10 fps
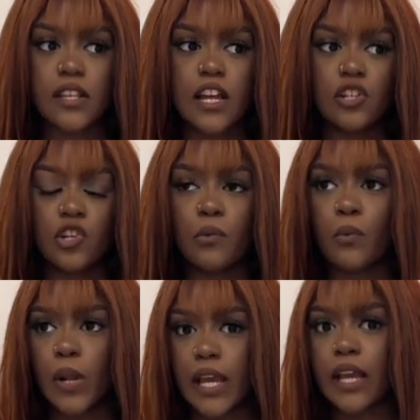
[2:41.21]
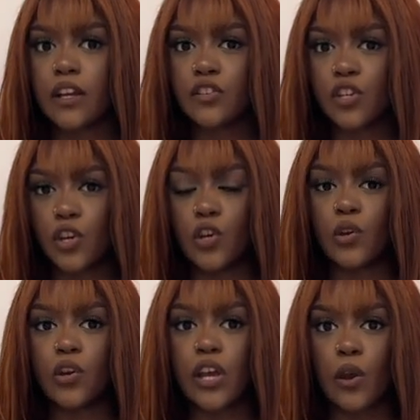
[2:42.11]
and you were willing
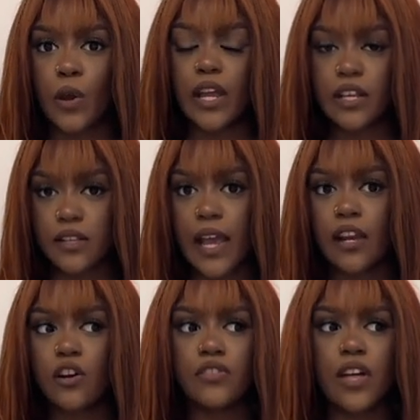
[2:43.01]
to go get it tailored,